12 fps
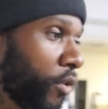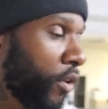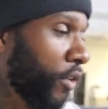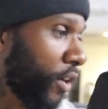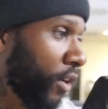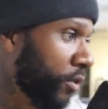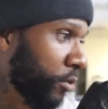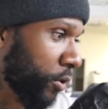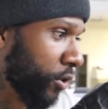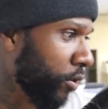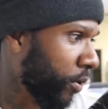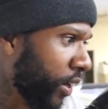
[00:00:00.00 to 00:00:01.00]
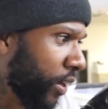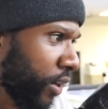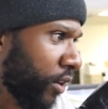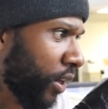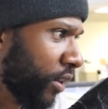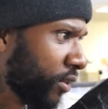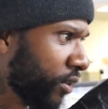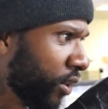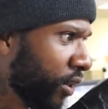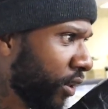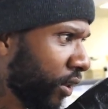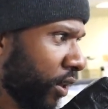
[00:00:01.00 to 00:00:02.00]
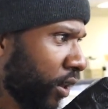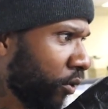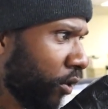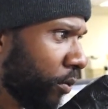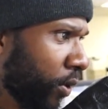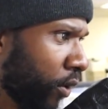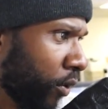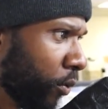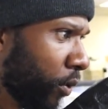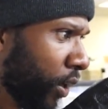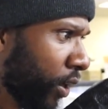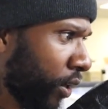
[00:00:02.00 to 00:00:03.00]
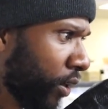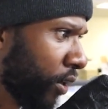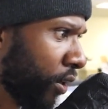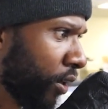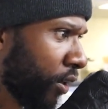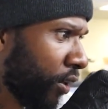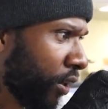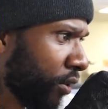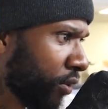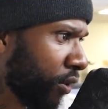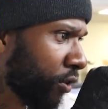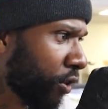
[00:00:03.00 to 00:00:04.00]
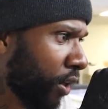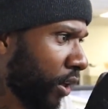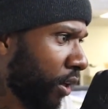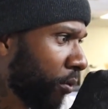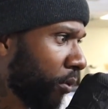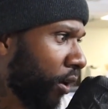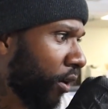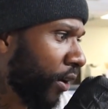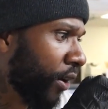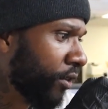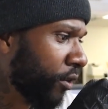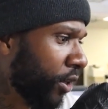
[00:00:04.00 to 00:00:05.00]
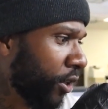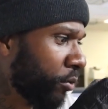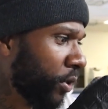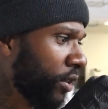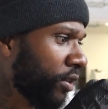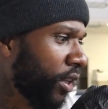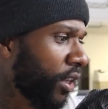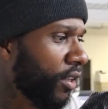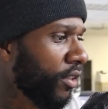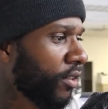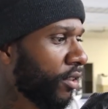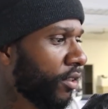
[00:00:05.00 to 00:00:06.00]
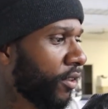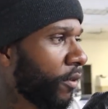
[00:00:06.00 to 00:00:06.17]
all the customers are right here. Let's see, we've been on the way. Yes, good job. All right, so here's what he says.